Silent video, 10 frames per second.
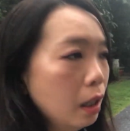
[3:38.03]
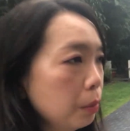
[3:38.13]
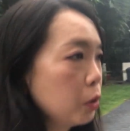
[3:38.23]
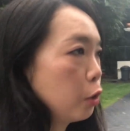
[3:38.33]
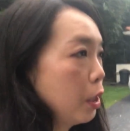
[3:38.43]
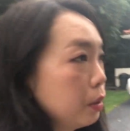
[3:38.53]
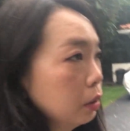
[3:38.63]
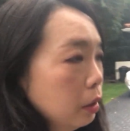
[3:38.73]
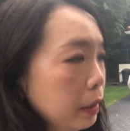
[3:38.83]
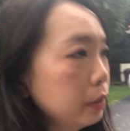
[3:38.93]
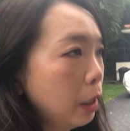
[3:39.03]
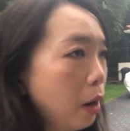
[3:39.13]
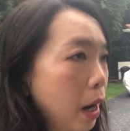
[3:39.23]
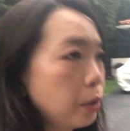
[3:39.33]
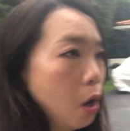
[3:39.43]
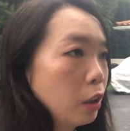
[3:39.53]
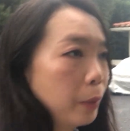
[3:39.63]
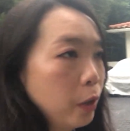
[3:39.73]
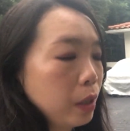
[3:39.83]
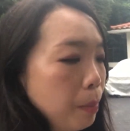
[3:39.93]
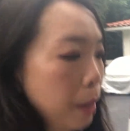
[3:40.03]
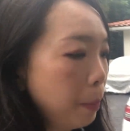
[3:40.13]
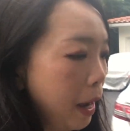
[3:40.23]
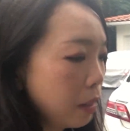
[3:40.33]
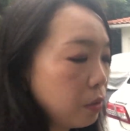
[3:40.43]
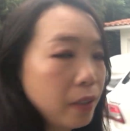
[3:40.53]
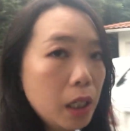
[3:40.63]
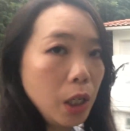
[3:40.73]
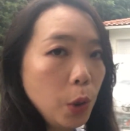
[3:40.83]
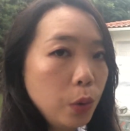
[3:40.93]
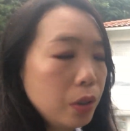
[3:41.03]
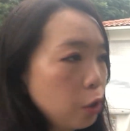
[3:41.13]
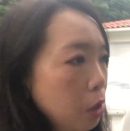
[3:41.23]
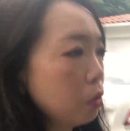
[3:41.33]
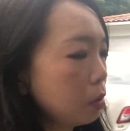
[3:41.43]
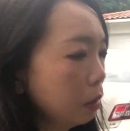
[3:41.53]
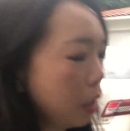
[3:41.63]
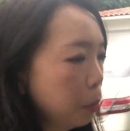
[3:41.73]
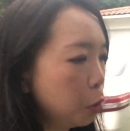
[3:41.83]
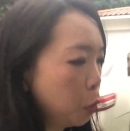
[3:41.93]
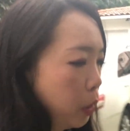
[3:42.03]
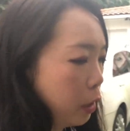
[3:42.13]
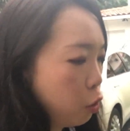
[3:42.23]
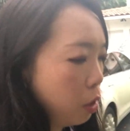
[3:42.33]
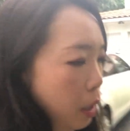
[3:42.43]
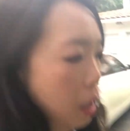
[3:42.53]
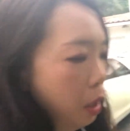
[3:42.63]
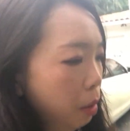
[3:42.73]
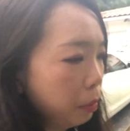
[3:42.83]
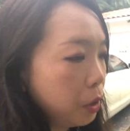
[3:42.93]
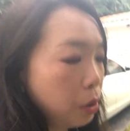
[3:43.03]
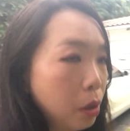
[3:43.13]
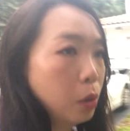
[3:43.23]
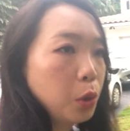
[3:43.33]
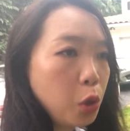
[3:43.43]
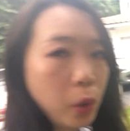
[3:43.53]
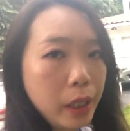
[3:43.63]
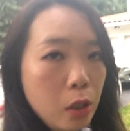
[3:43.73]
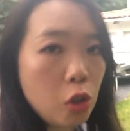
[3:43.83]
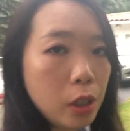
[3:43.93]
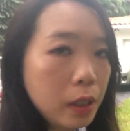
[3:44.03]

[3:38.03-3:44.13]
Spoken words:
such as the things that I talked about in my past video, such as labor shortage, material shortage,